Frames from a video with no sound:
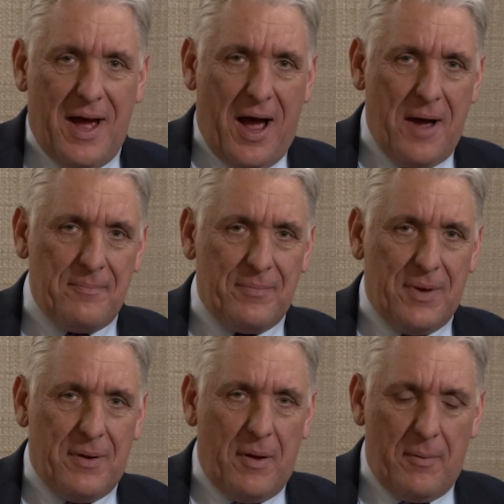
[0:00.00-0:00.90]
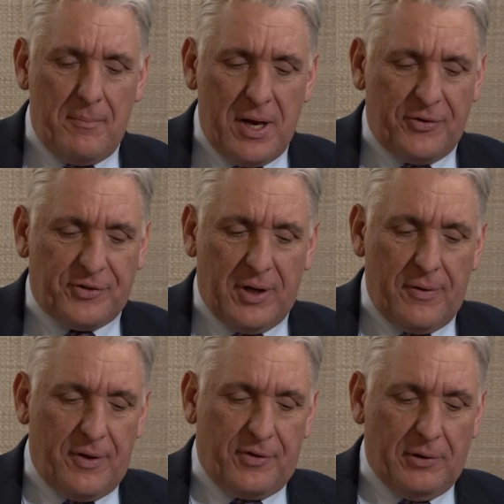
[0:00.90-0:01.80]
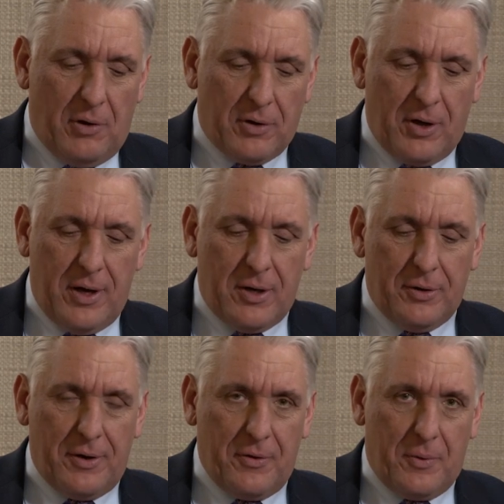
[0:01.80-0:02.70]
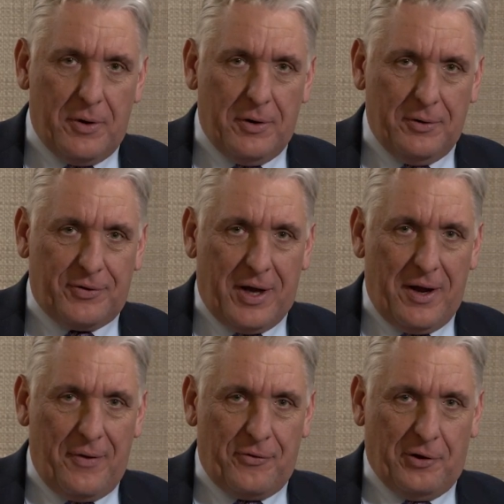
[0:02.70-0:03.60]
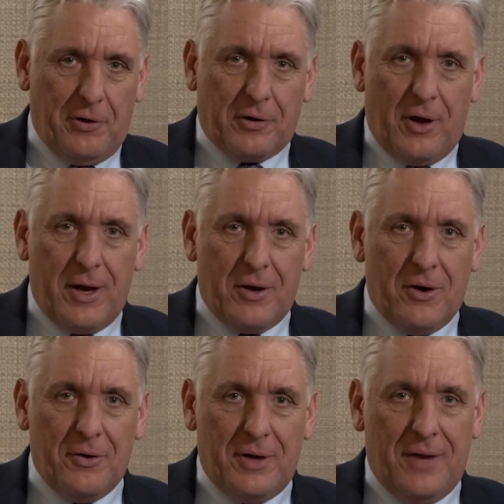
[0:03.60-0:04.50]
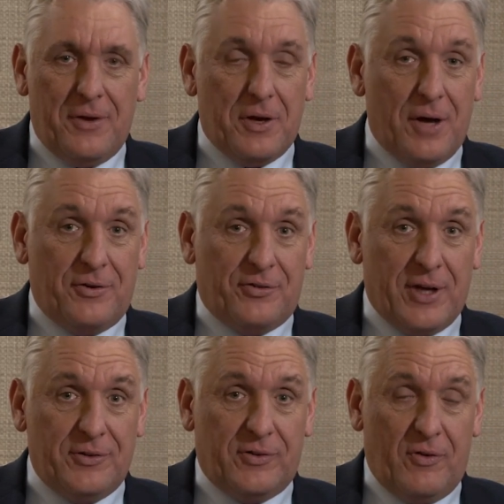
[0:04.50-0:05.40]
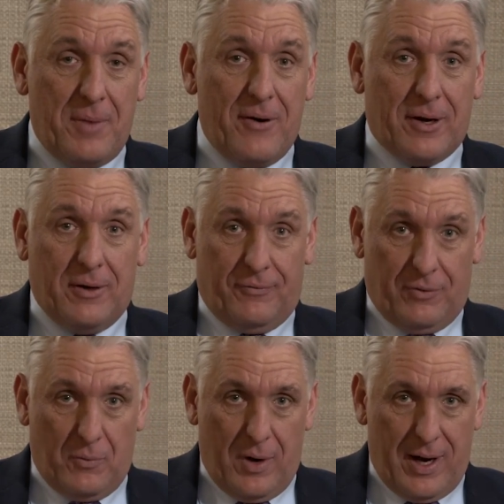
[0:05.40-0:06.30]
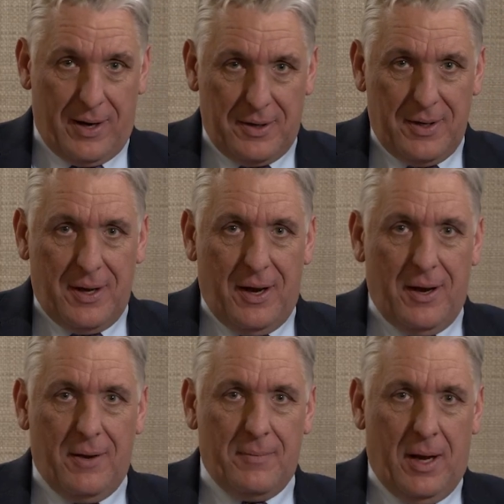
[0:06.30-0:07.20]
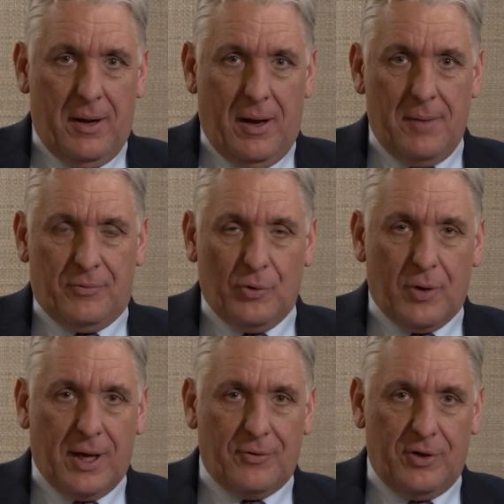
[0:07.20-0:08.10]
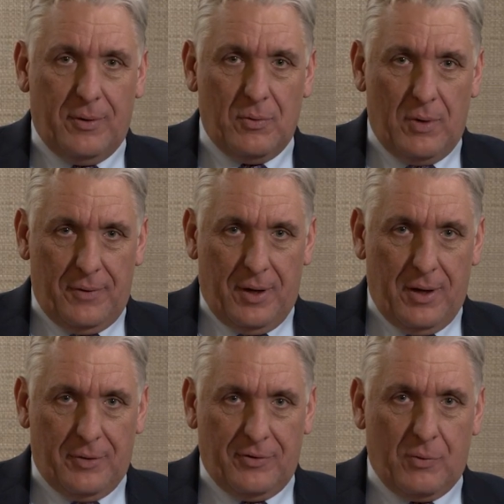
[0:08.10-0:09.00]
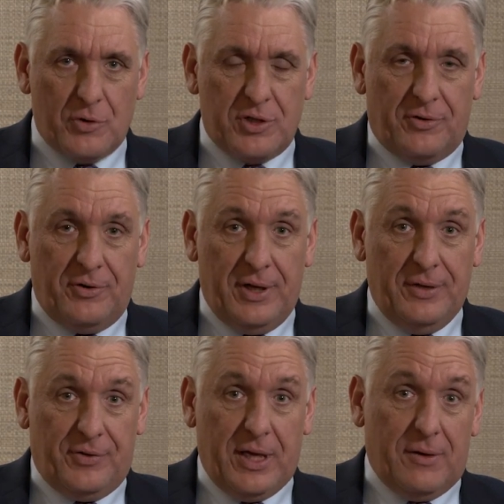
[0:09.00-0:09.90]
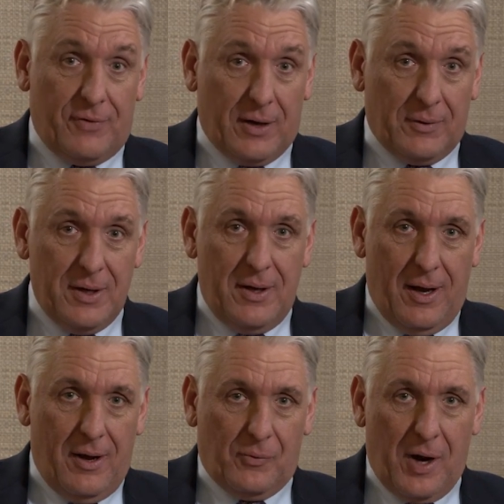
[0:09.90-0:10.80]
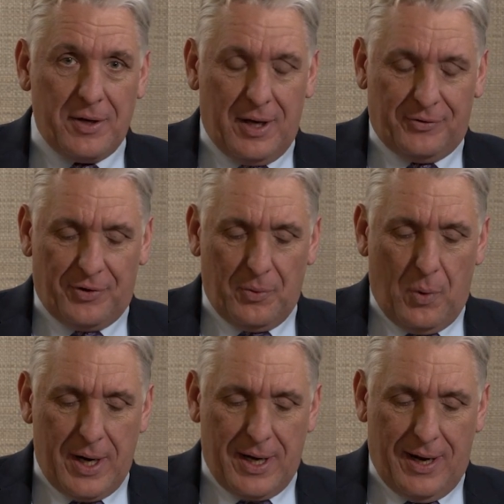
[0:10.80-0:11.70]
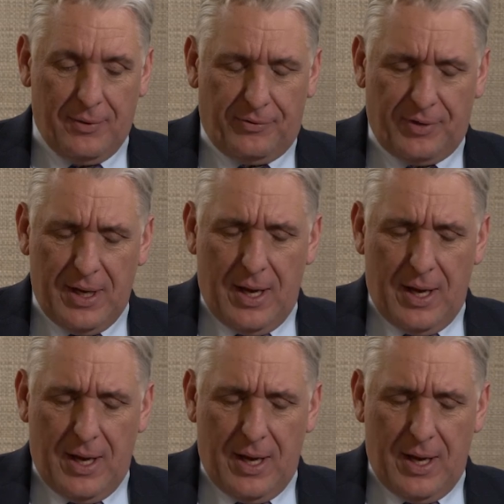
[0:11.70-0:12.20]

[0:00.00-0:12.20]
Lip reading: Yes. Minister, there's a lot going on in the world. There's a lot going on in the United States of America from where I'm talking to you in the heart of Washington, D.C., in fact, right next to the White House.